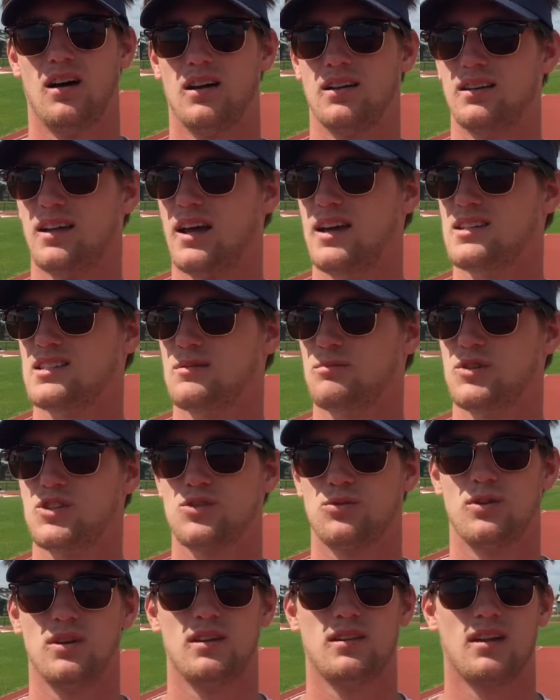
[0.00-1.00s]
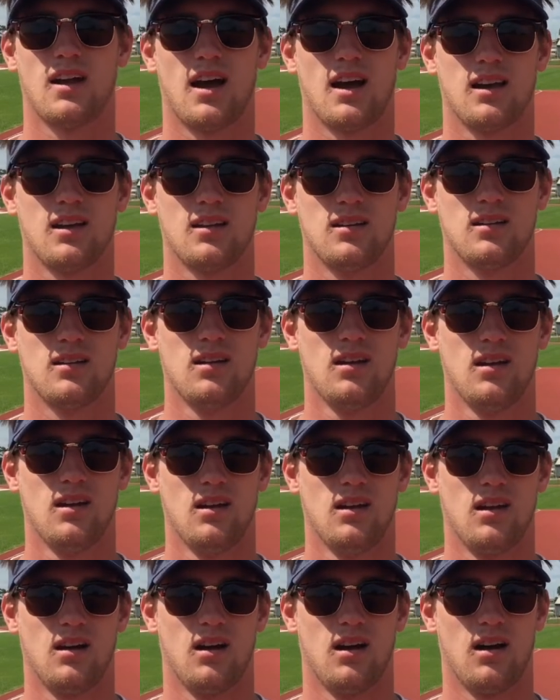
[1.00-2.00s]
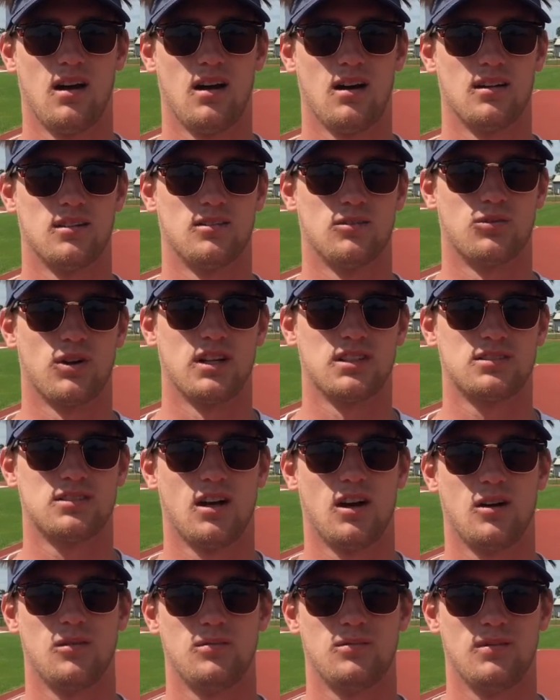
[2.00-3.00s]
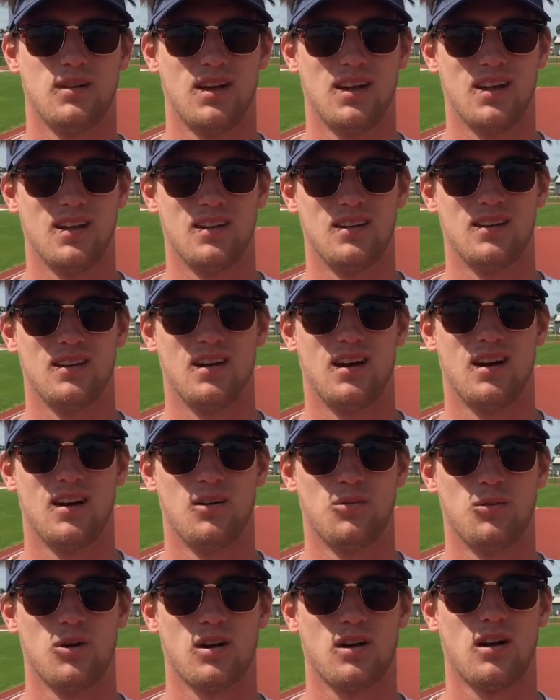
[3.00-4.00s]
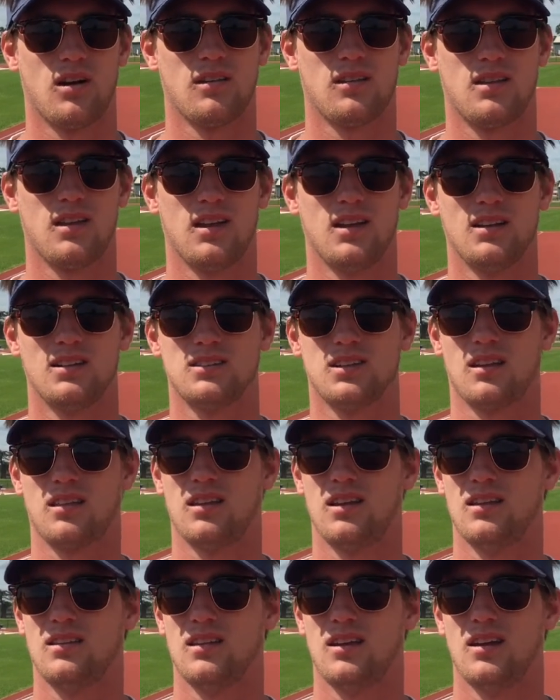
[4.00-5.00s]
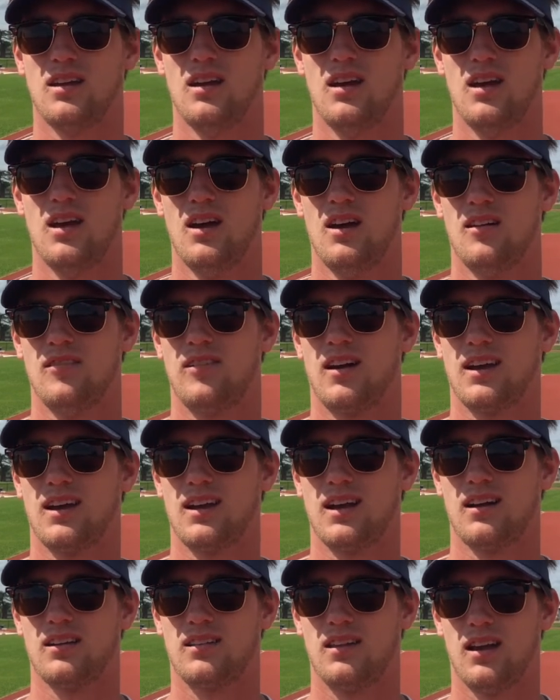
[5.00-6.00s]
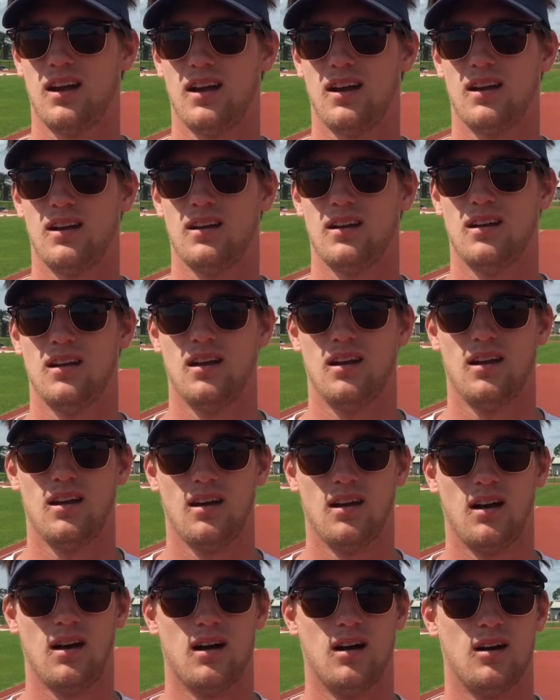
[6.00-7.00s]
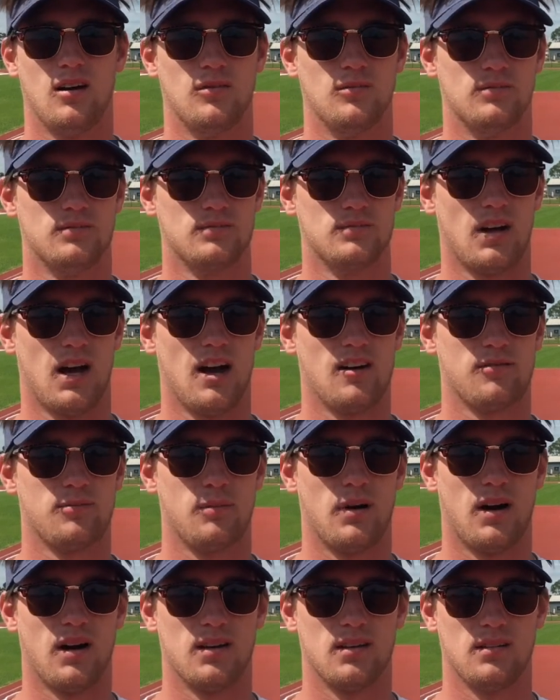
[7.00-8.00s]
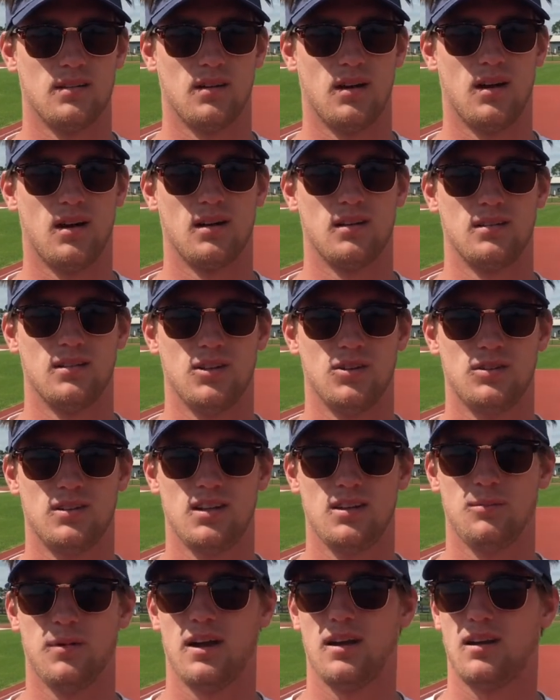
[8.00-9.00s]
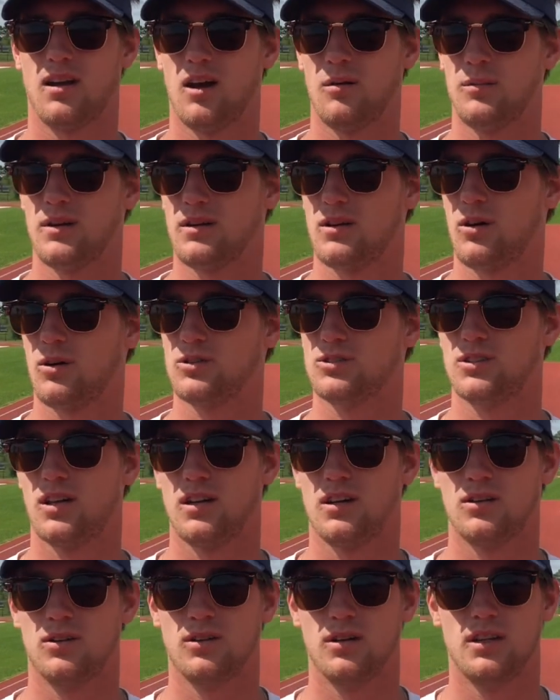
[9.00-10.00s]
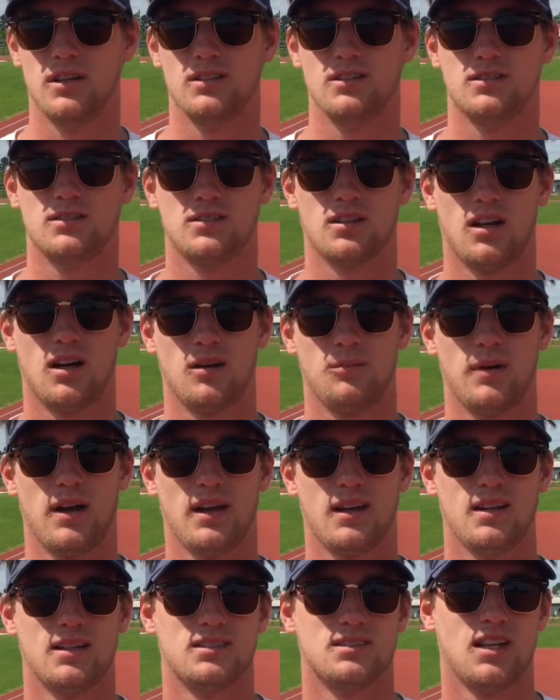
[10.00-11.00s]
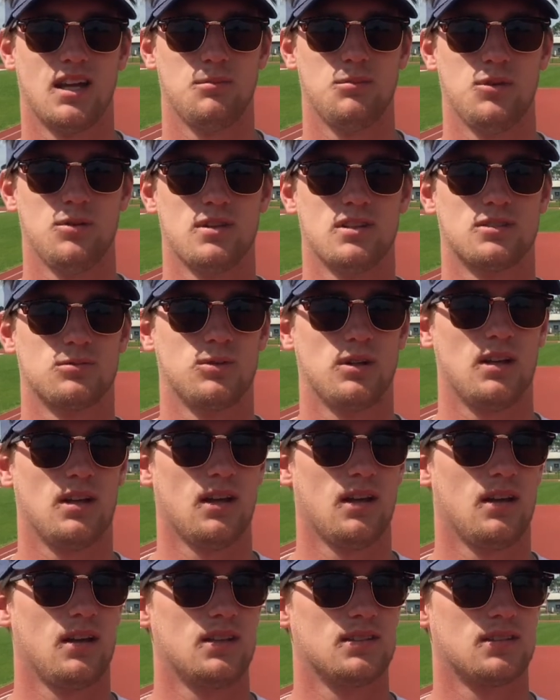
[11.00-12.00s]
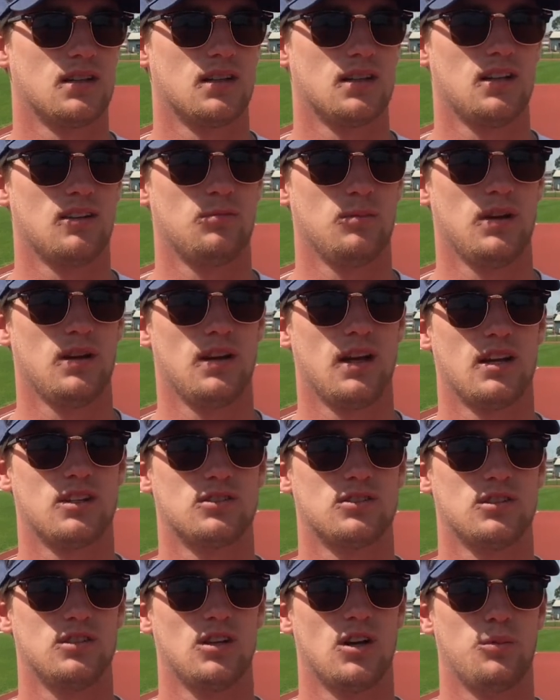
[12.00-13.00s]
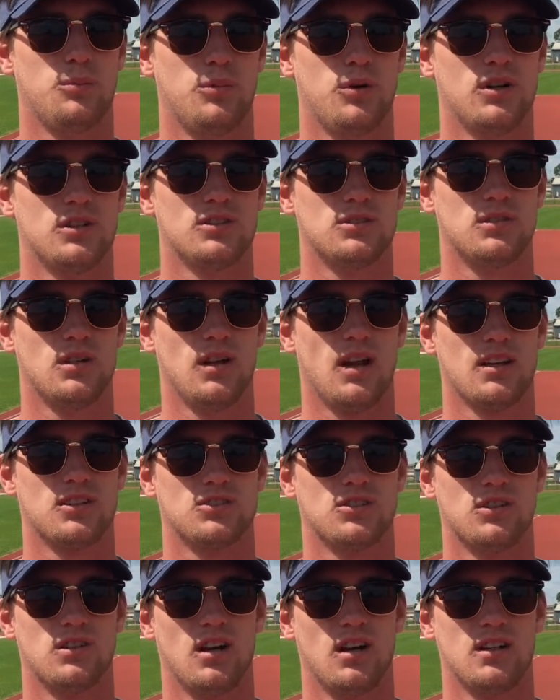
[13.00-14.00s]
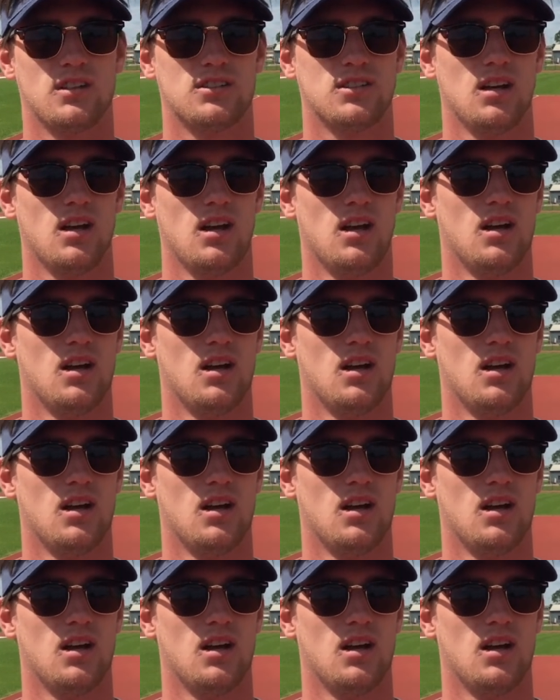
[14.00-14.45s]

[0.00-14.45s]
days in between that I can rest up and work on things. I think that if I get out there and I have my new teammate coming, Colt Schenkel, he's making his debut this weekend. He's going to give me an extra, you know, push, an extra nudge.